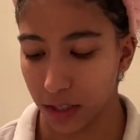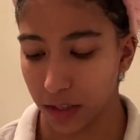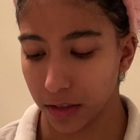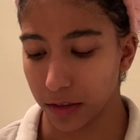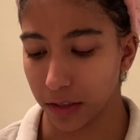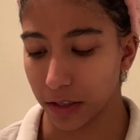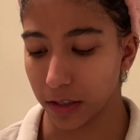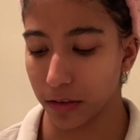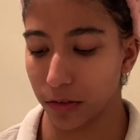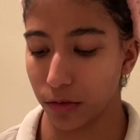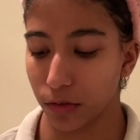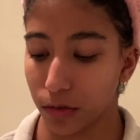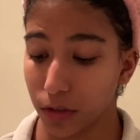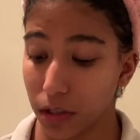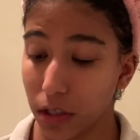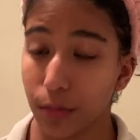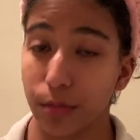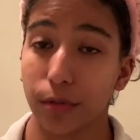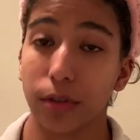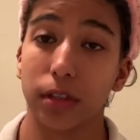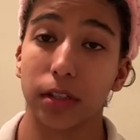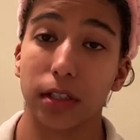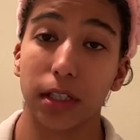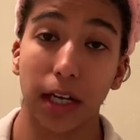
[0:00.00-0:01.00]
Then to
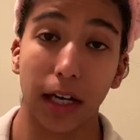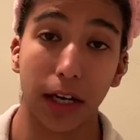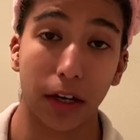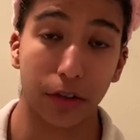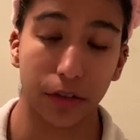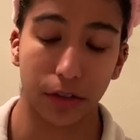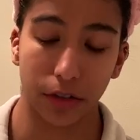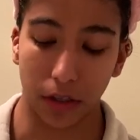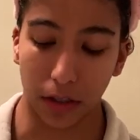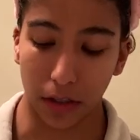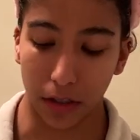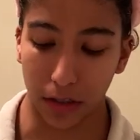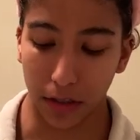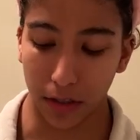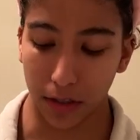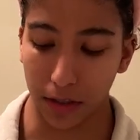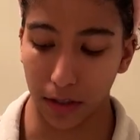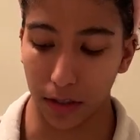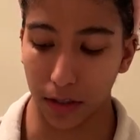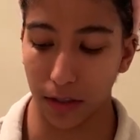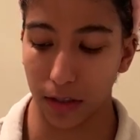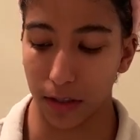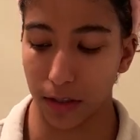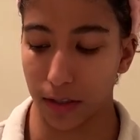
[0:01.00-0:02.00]
double down
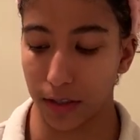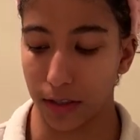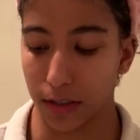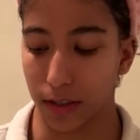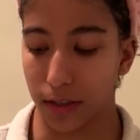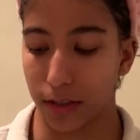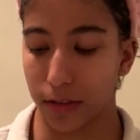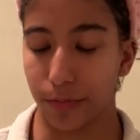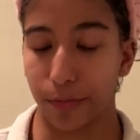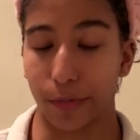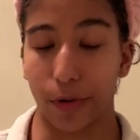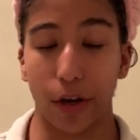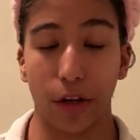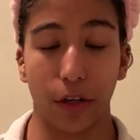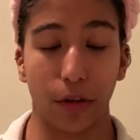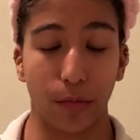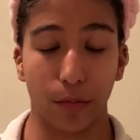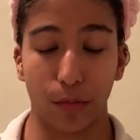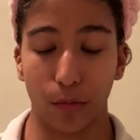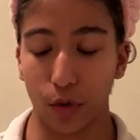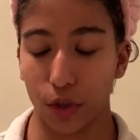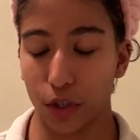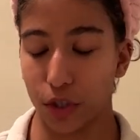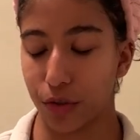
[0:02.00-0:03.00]
on my
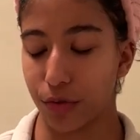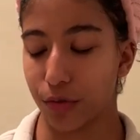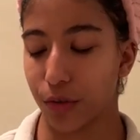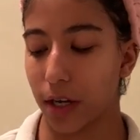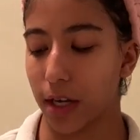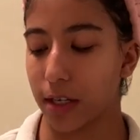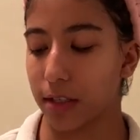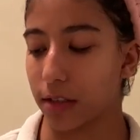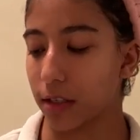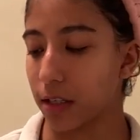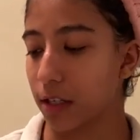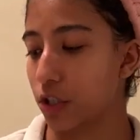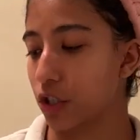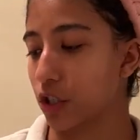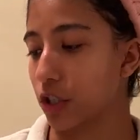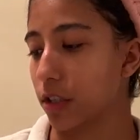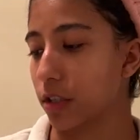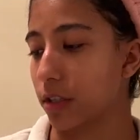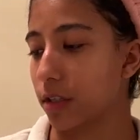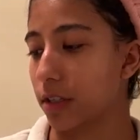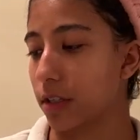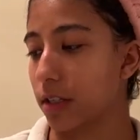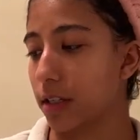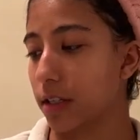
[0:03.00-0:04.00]

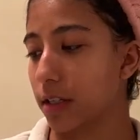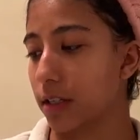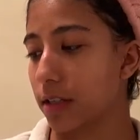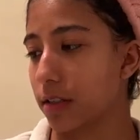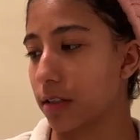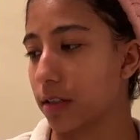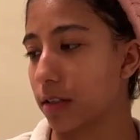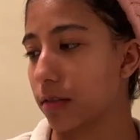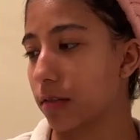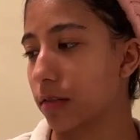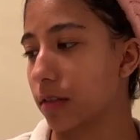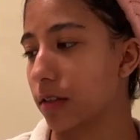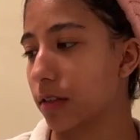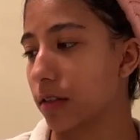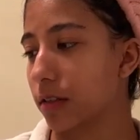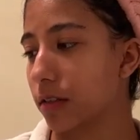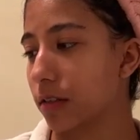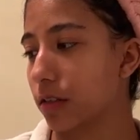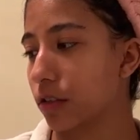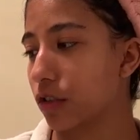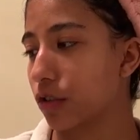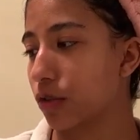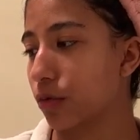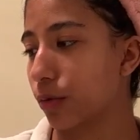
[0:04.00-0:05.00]
moisturization is
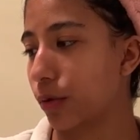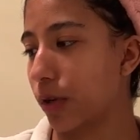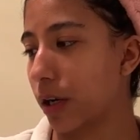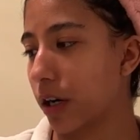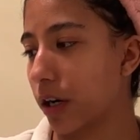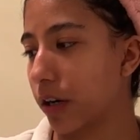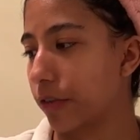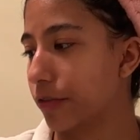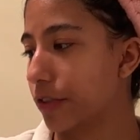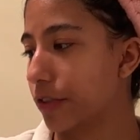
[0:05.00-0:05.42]
Suave